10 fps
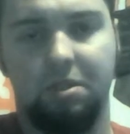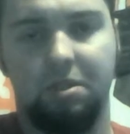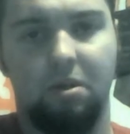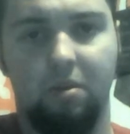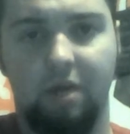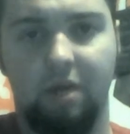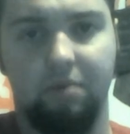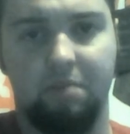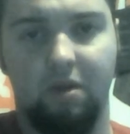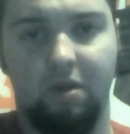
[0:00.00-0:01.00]
to which all they
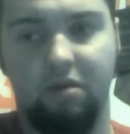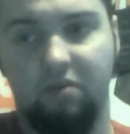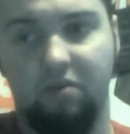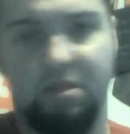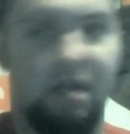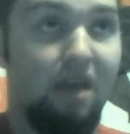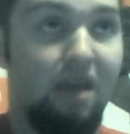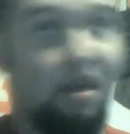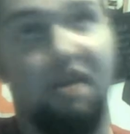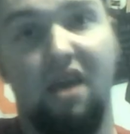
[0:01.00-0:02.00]
responded was, yeah,
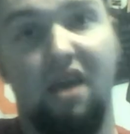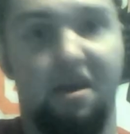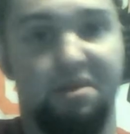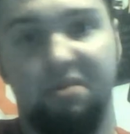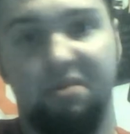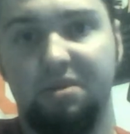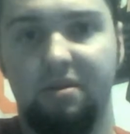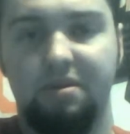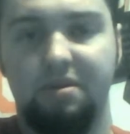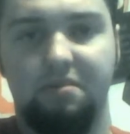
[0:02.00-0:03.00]
yeah, yeah,
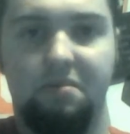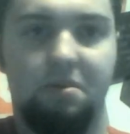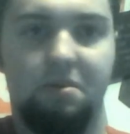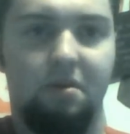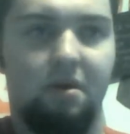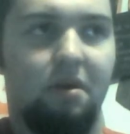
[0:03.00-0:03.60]
socialism